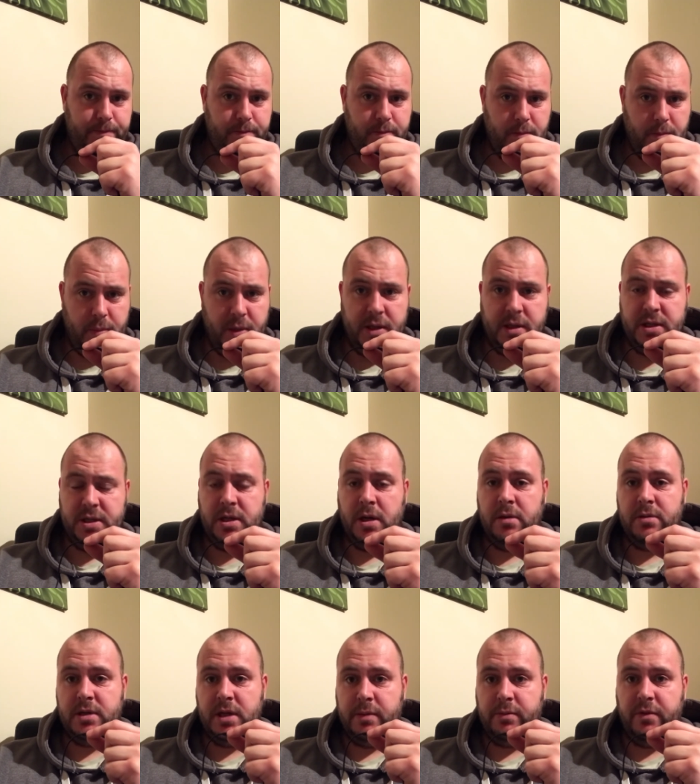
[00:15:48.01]
but there's no
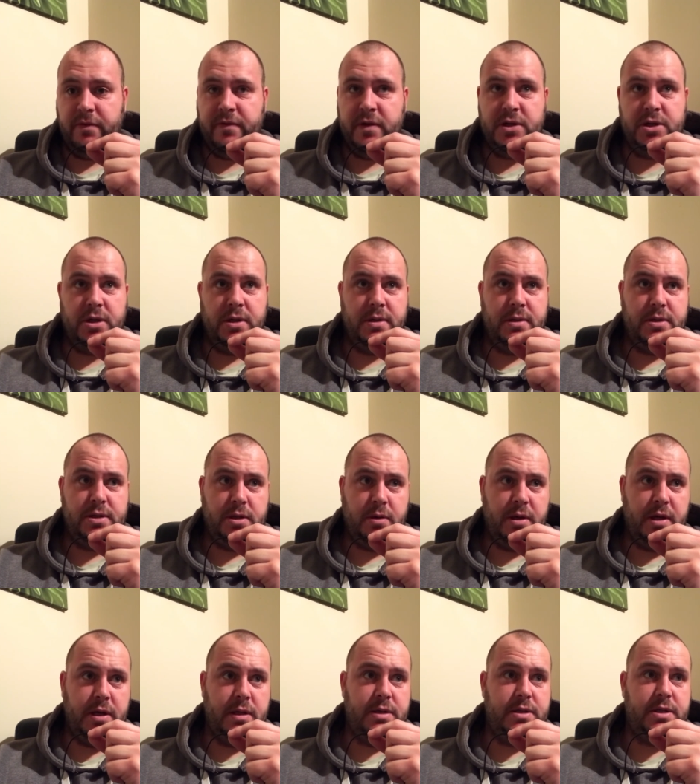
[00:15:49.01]
double vision, so I
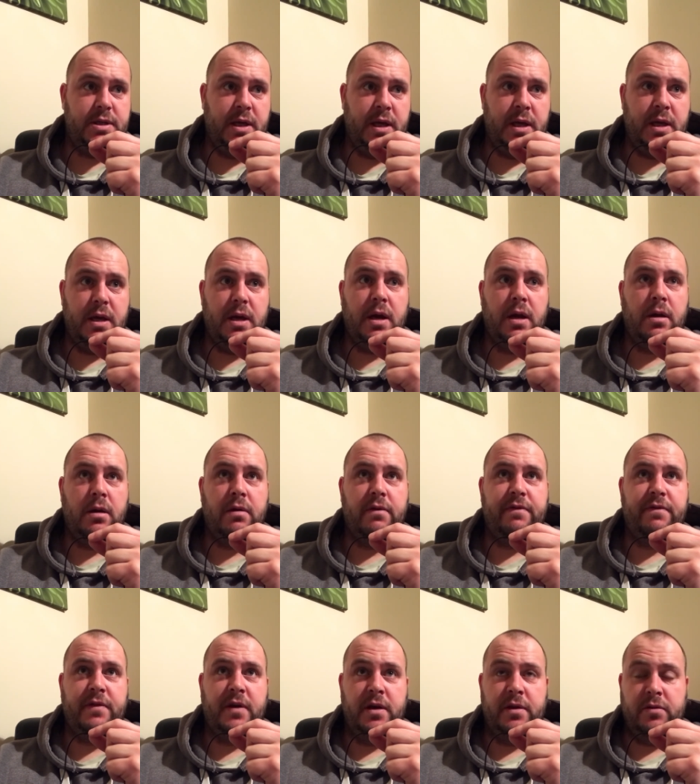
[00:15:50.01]
can see a lot
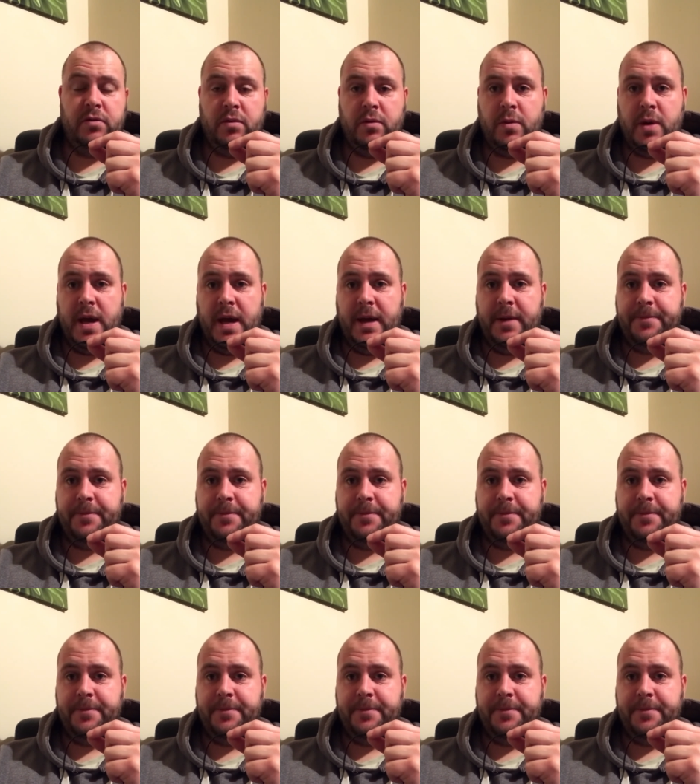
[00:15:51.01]
further away